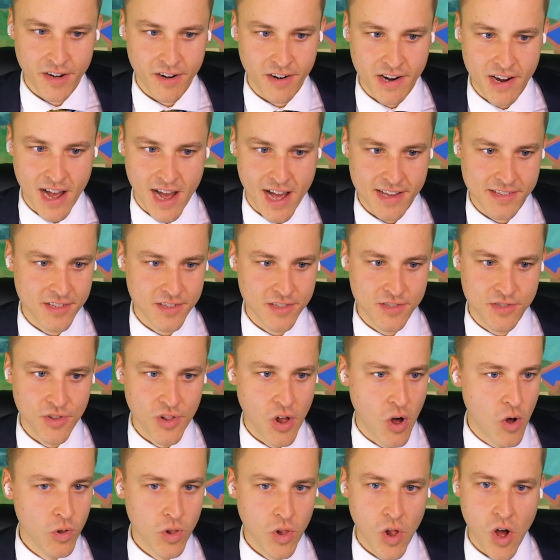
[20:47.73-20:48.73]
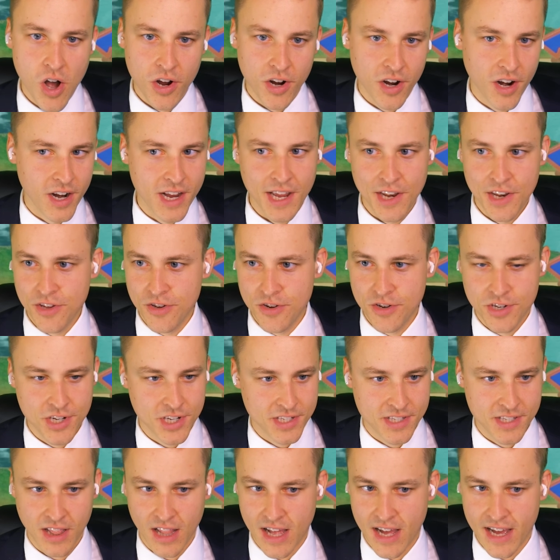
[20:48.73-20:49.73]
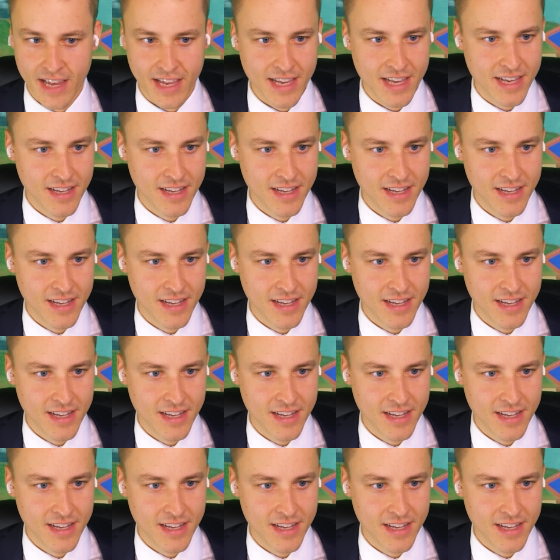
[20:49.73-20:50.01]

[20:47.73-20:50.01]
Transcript: here, guys. It's no longer can you just like